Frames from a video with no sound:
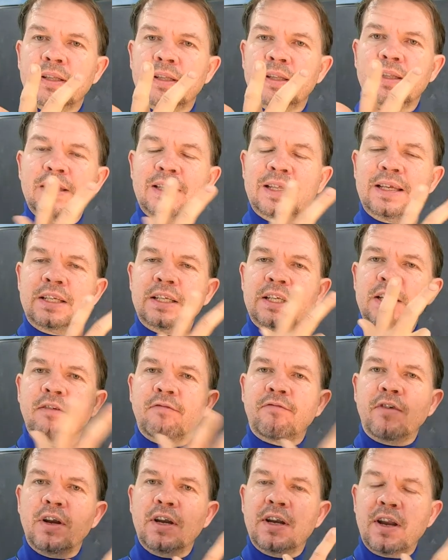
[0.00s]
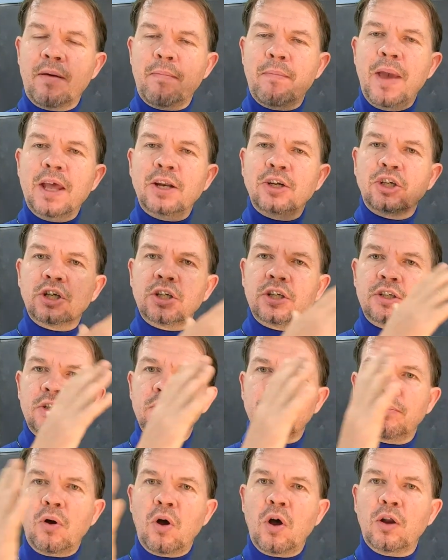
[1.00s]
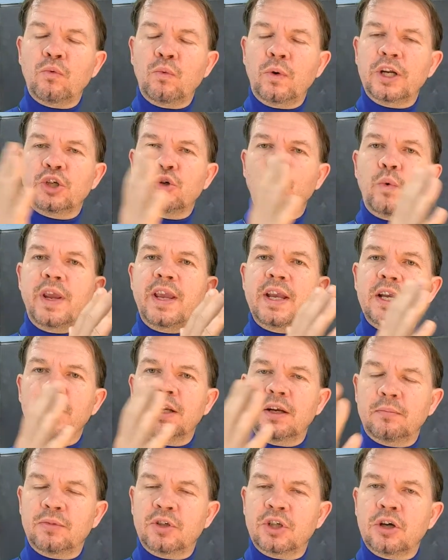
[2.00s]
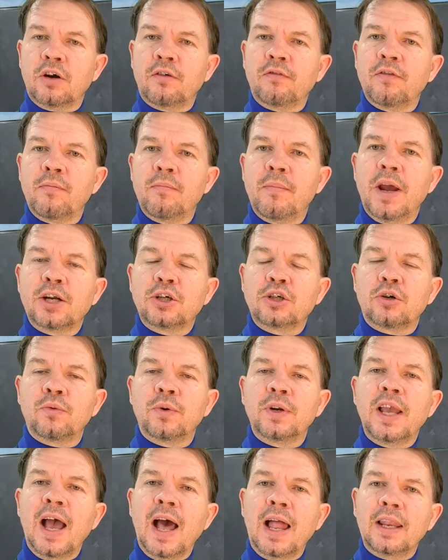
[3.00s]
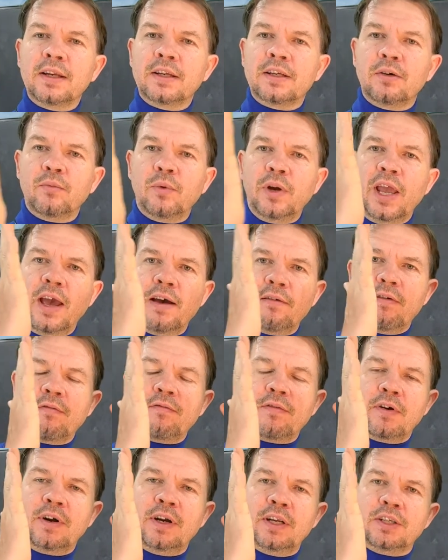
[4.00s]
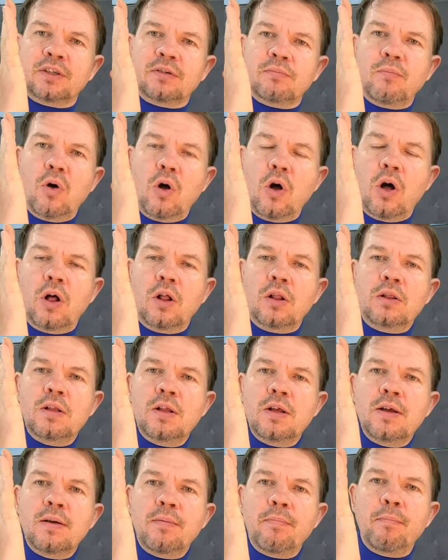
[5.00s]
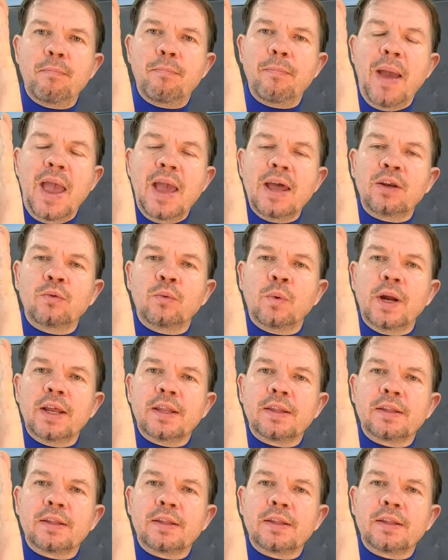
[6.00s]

these different dimensions upon which we can observe and measure reality, we have a very small bandwidth